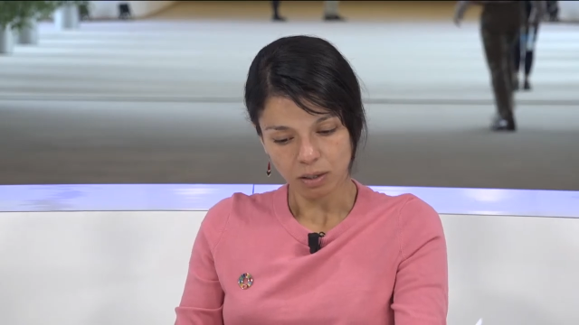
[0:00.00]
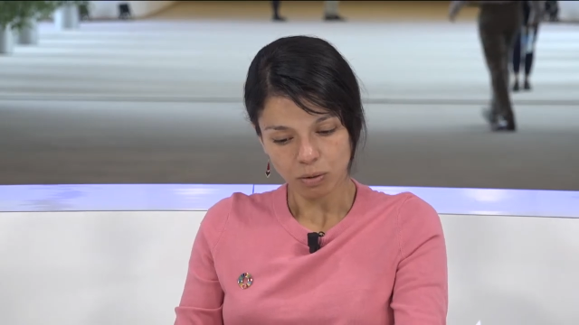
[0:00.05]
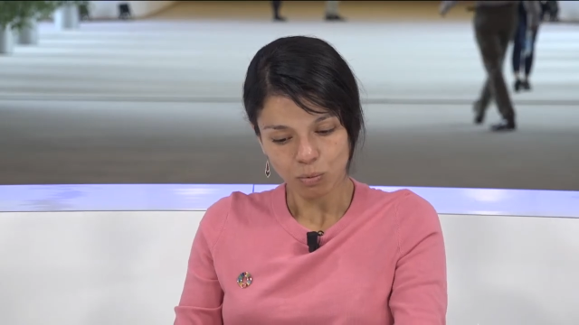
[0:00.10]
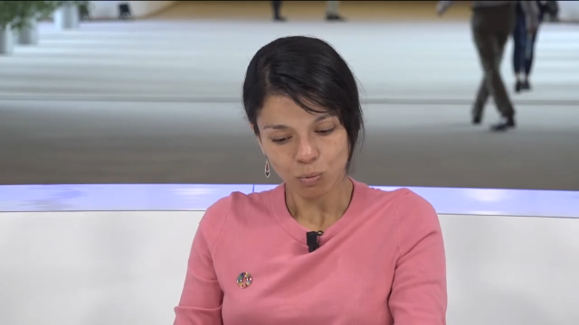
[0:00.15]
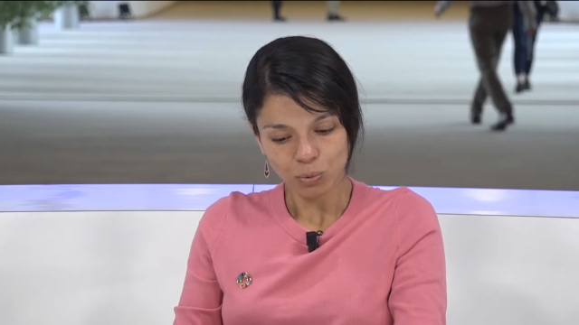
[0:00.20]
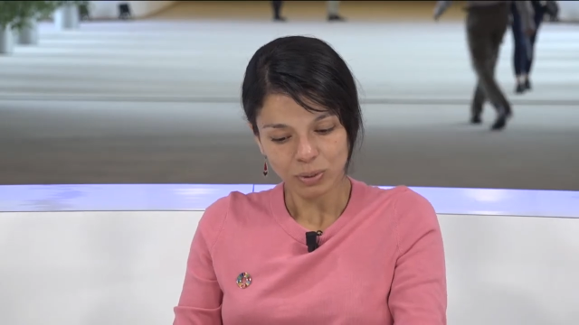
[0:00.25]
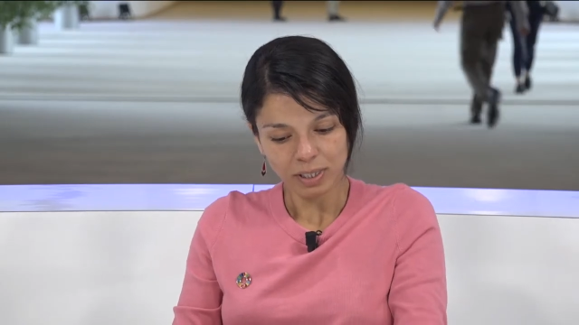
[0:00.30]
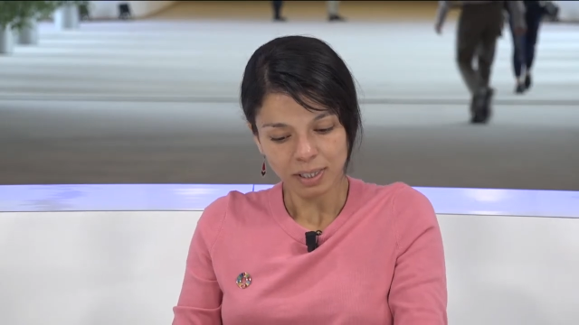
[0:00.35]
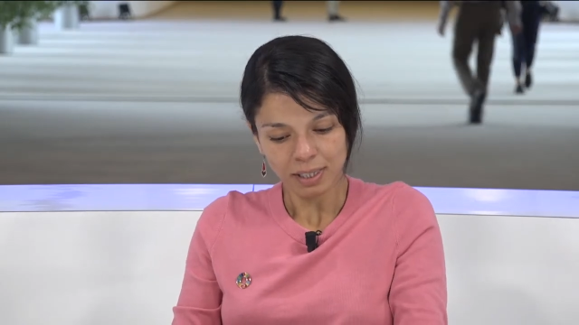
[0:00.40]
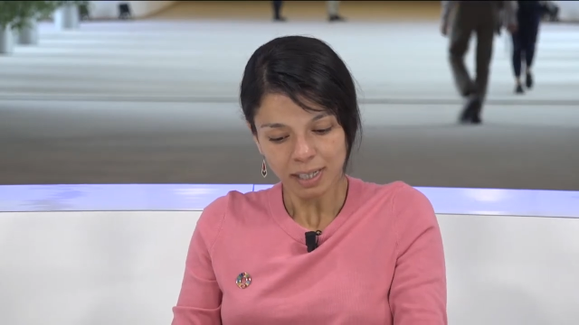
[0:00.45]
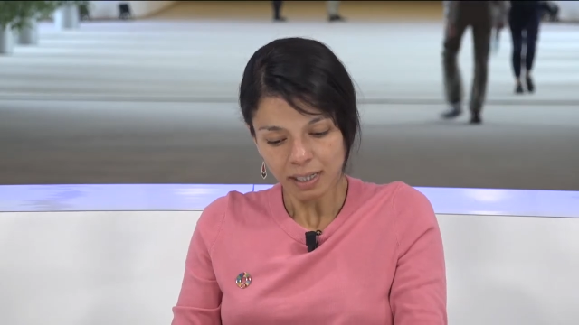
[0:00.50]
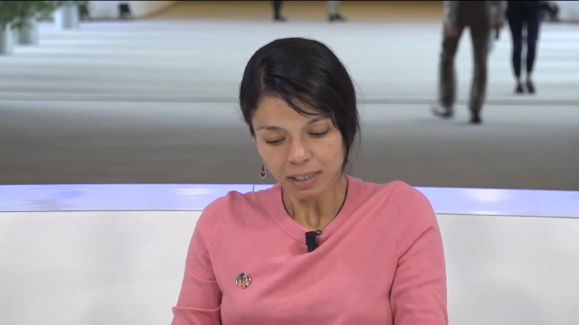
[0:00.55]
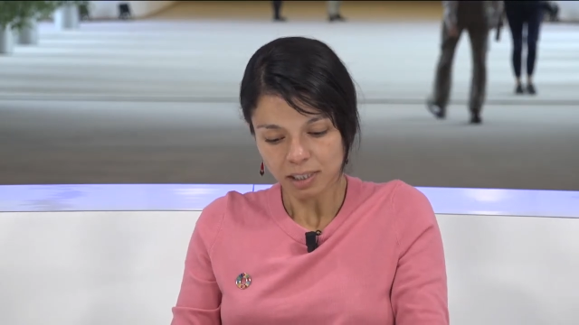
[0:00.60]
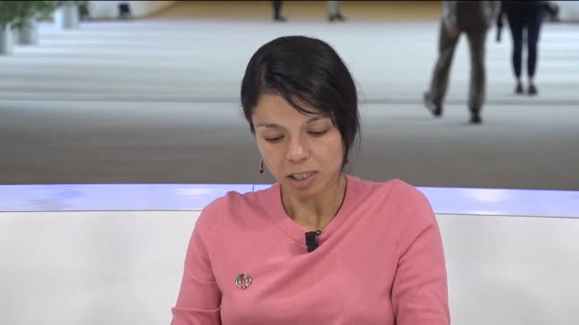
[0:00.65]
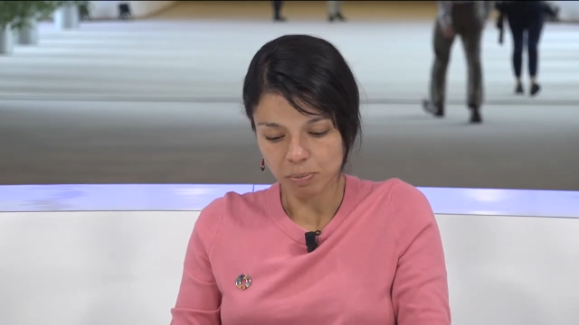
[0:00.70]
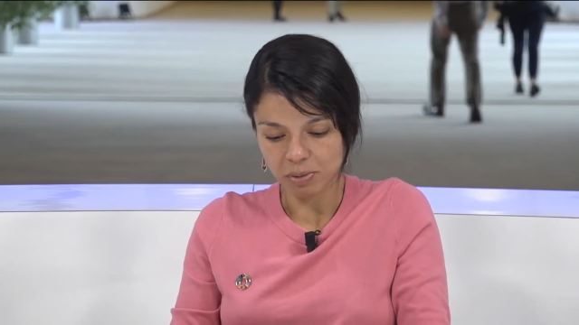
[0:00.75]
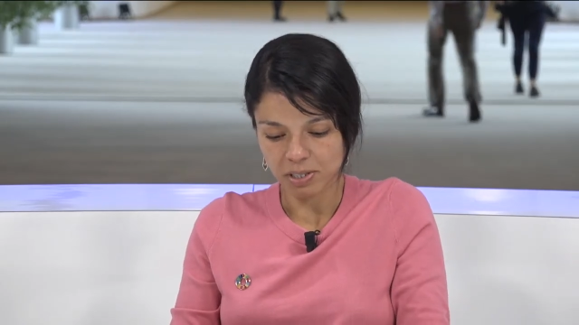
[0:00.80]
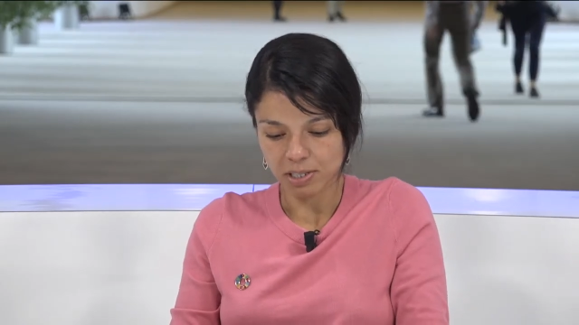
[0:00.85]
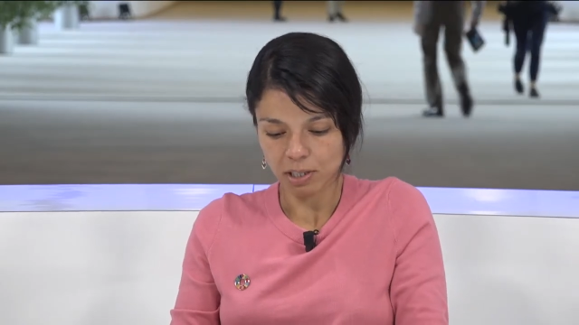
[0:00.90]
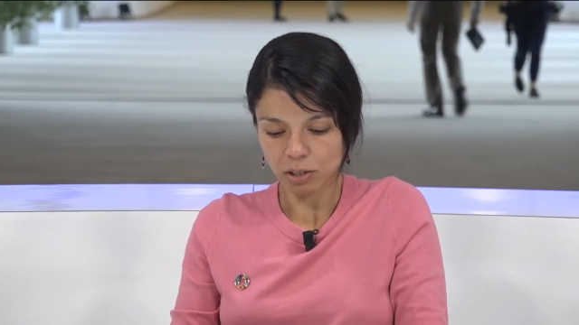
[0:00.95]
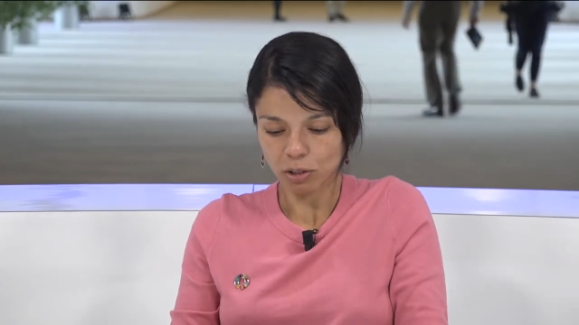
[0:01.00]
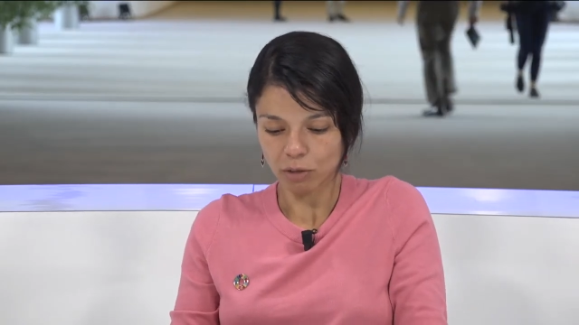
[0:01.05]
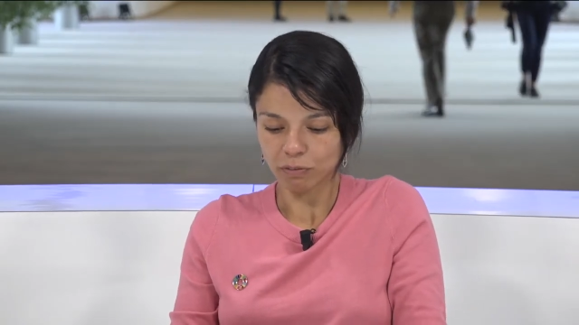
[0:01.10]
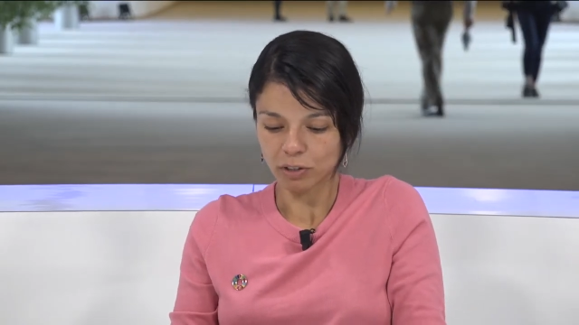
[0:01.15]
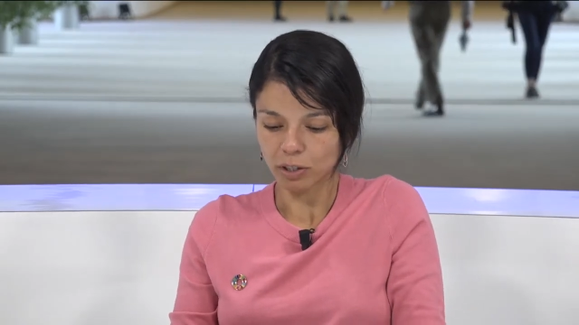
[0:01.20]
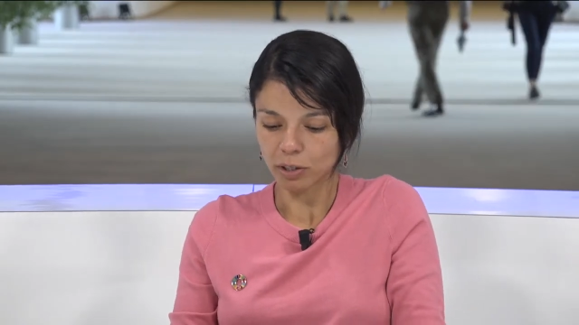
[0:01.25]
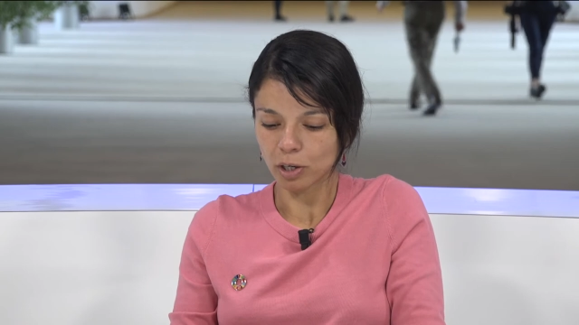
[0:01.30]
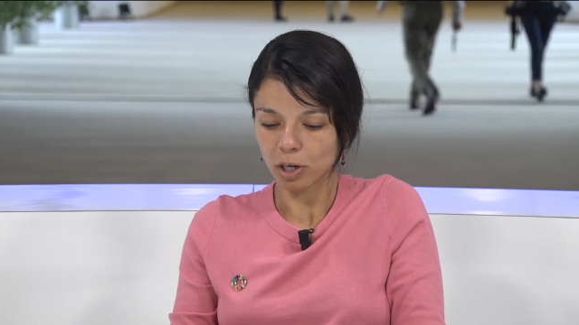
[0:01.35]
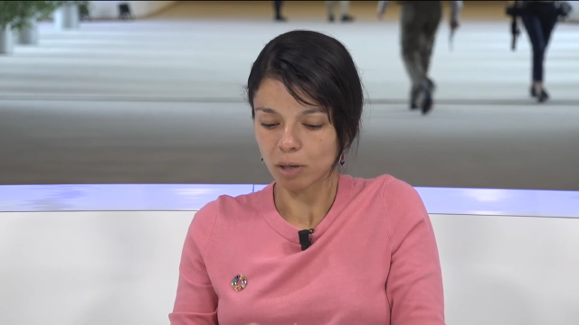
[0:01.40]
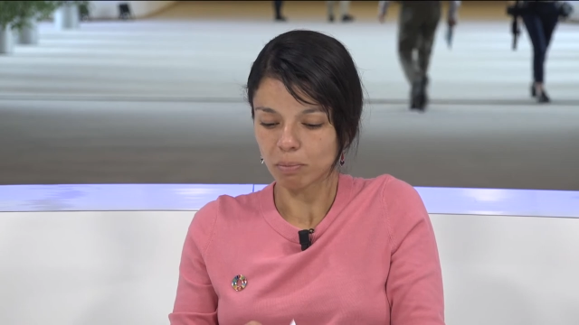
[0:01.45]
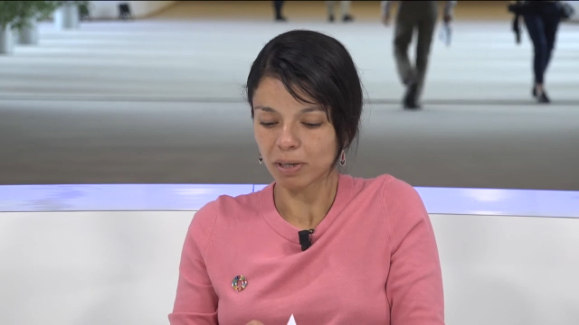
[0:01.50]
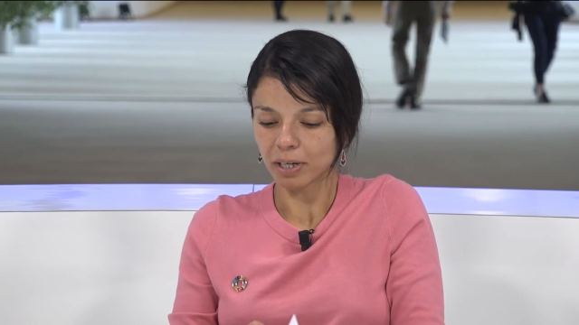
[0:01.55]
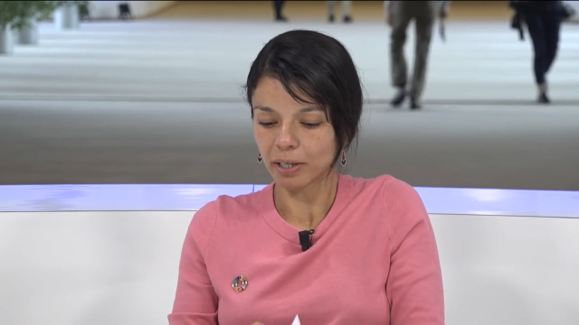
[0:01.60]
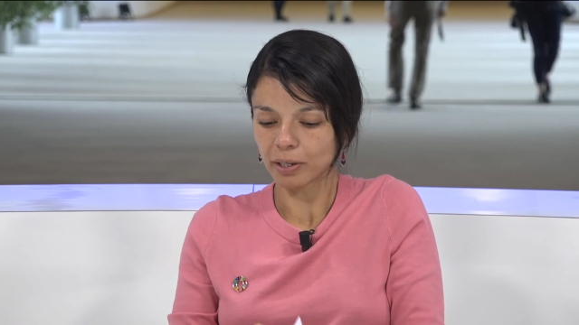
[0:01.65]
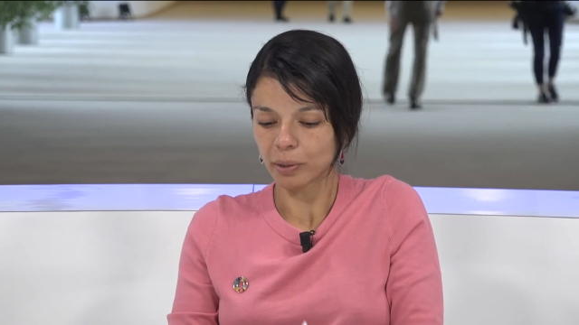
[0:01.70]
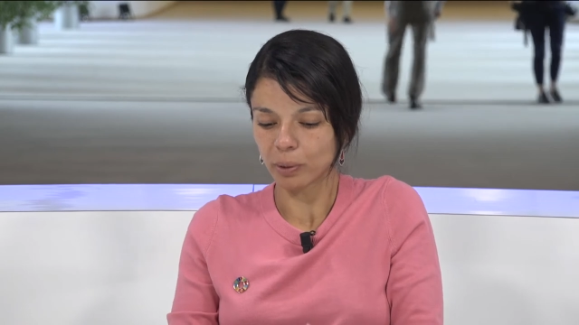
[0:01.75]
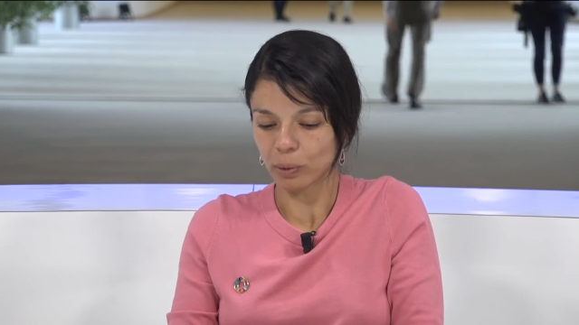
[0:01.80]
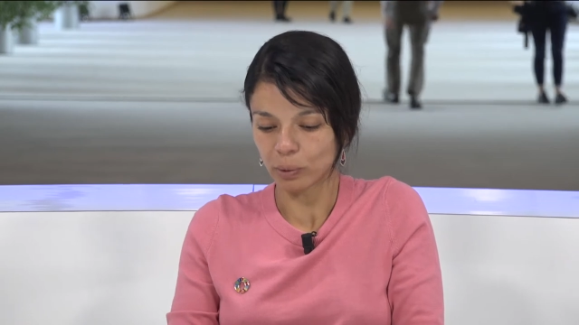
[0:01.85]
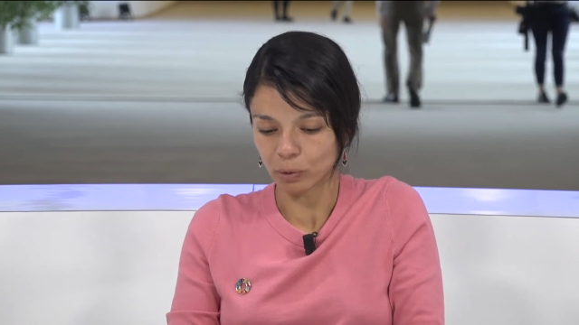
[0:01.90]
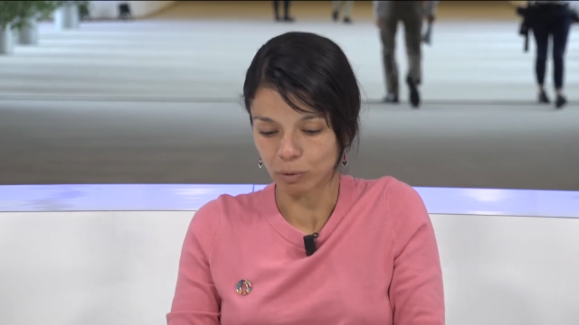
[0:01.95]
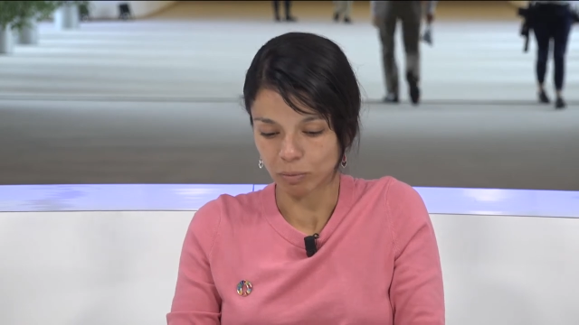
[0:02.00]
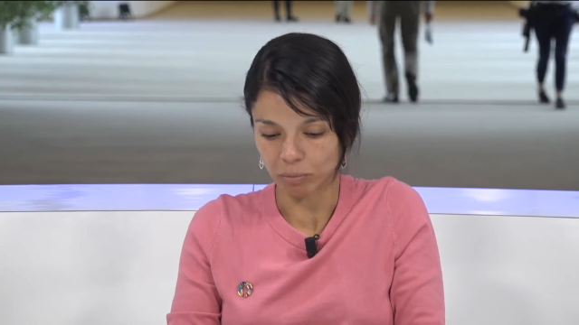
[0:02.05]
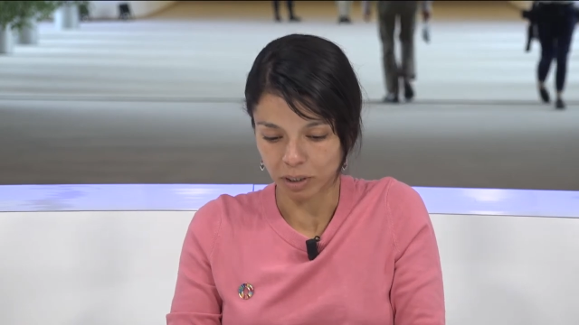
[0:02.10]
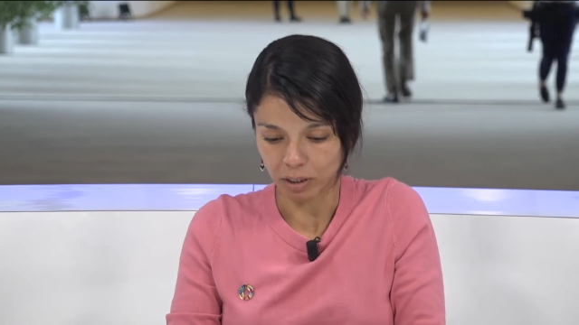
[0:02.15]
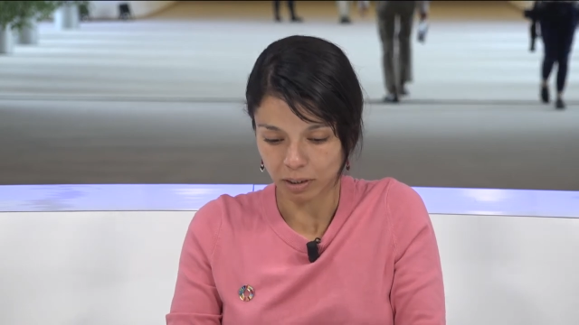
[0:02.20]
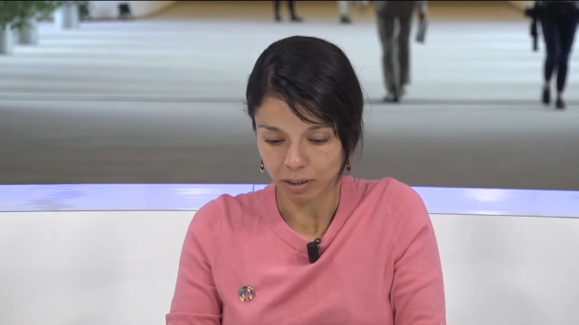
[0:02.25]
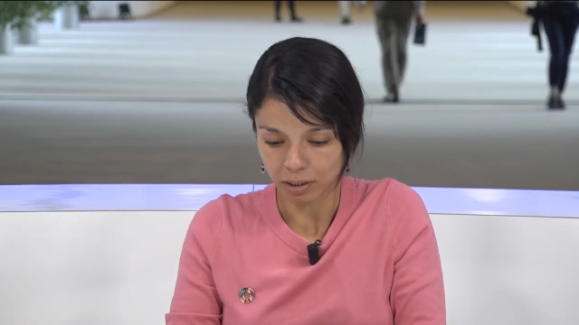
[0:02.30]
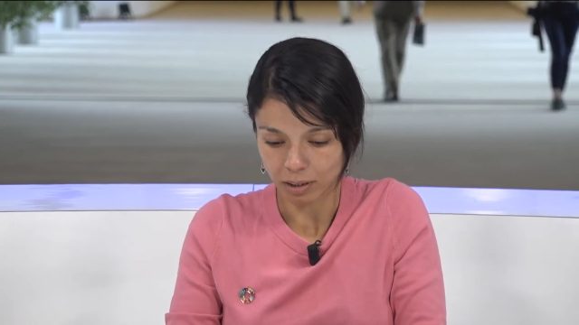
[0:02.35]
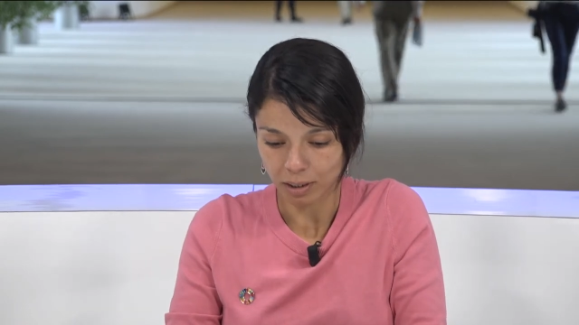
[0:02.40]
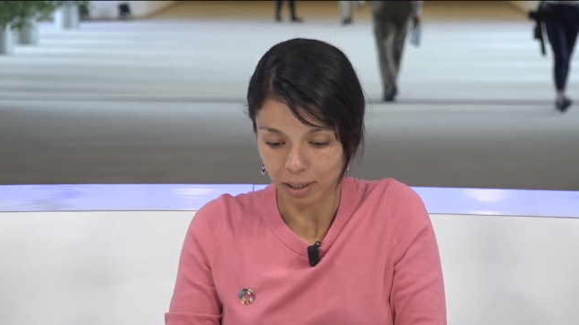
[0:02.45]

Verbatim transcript: with ninety percent of the global economy